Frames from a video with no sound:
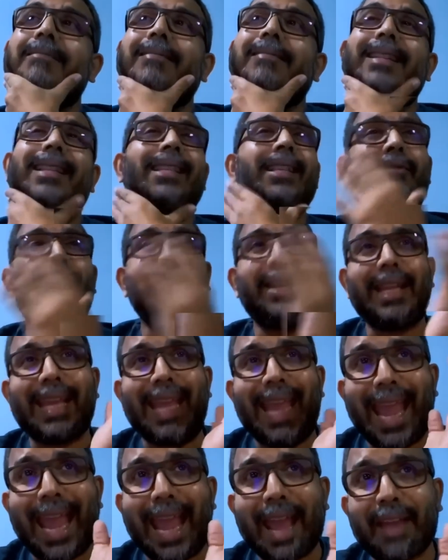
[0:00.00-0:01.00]
listen very
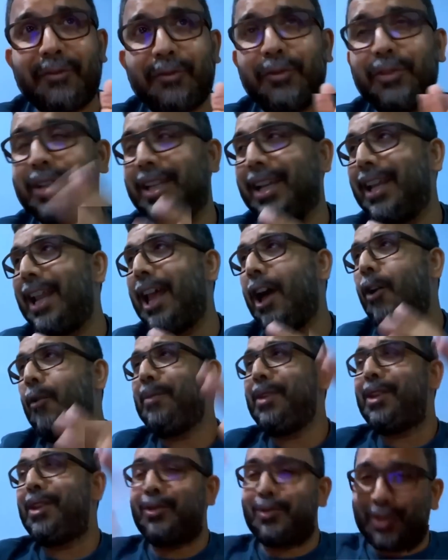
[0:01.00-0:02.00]
carefully. Allow
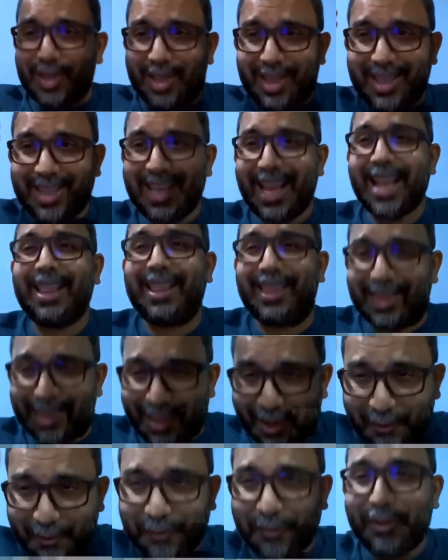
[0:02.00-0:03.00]
me to set
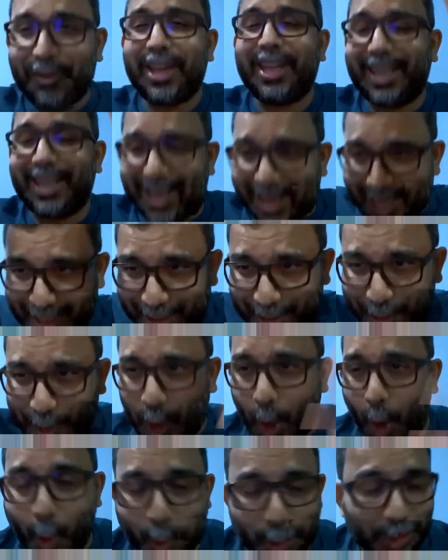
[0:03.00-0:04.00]
the freaking
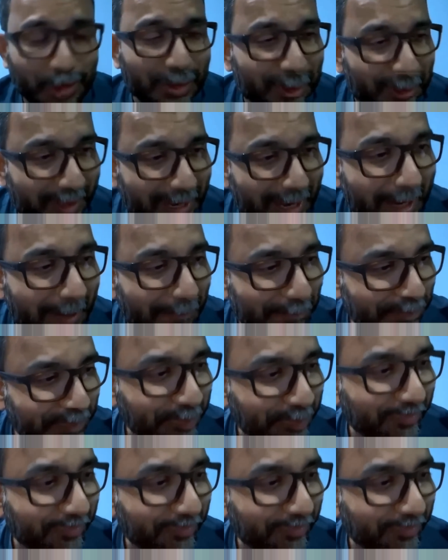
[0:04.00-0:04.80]
tone, okay?